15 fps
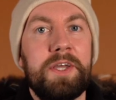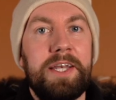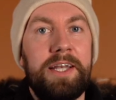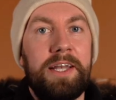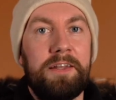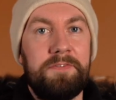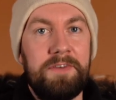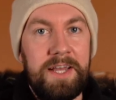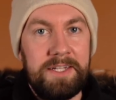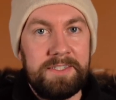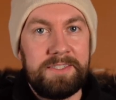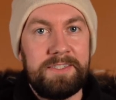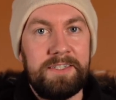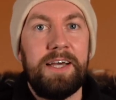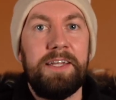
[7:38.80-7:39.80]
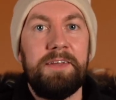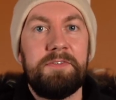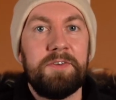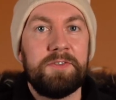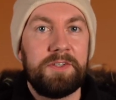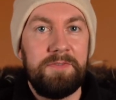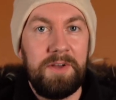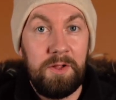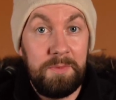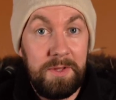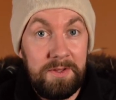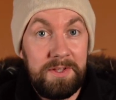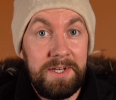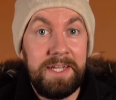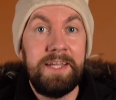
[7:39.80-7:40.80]
it in advance, and if there's
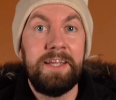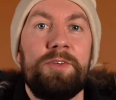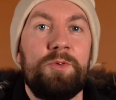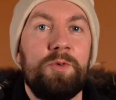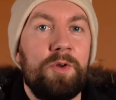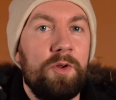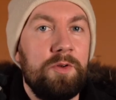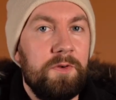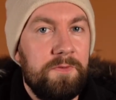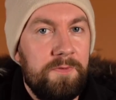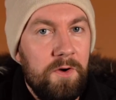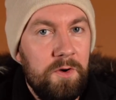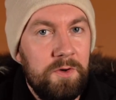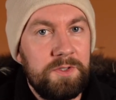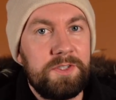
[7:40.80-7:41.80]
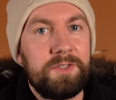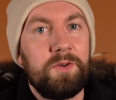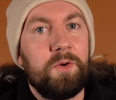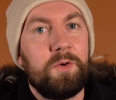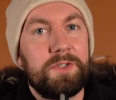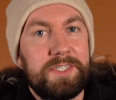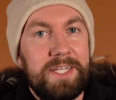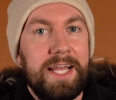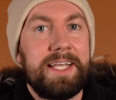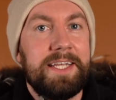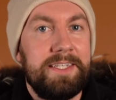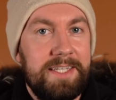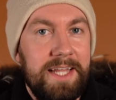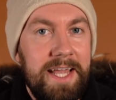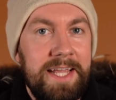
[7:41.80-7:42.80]
availability, do it on your first or second
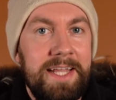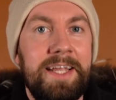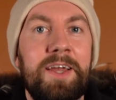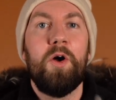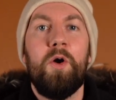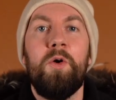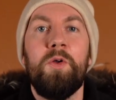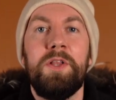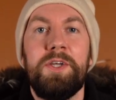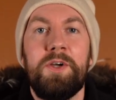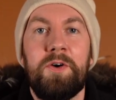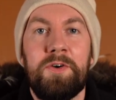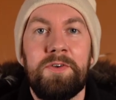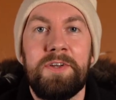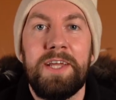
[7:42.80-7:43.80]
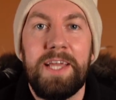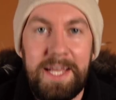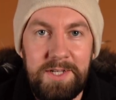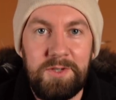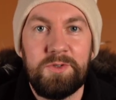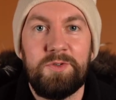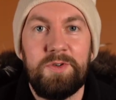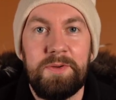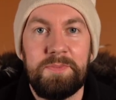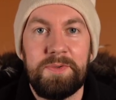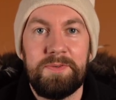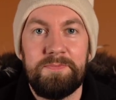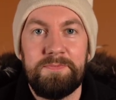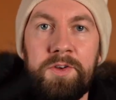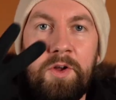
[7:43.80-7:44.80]
day early on in your trip.
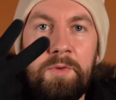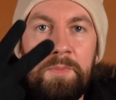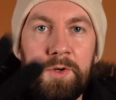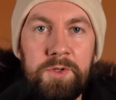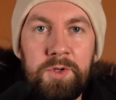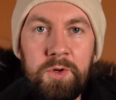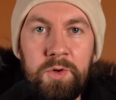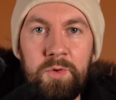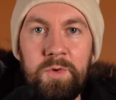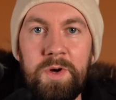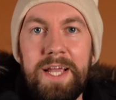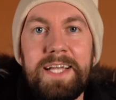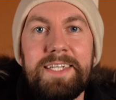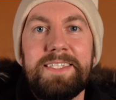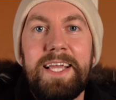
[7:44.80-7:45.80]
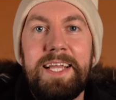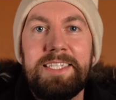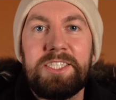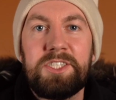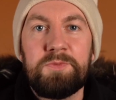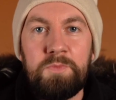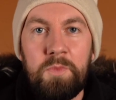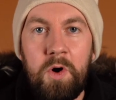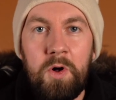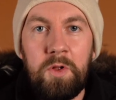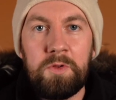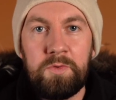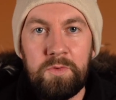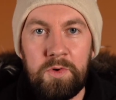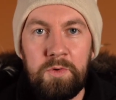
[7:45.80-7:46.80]
Number 2 is a small
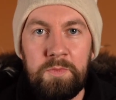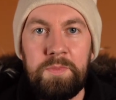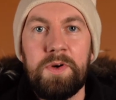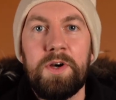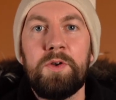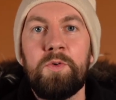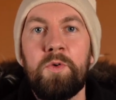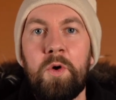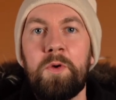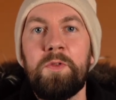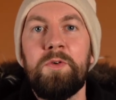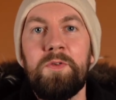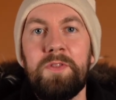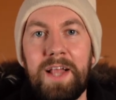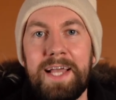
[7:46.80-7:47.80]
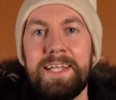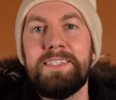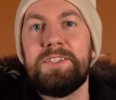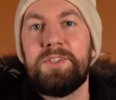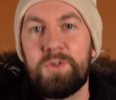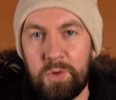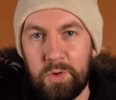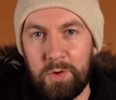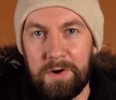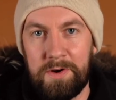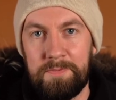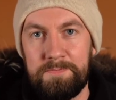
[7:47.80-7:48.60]
group Northern Lights tour.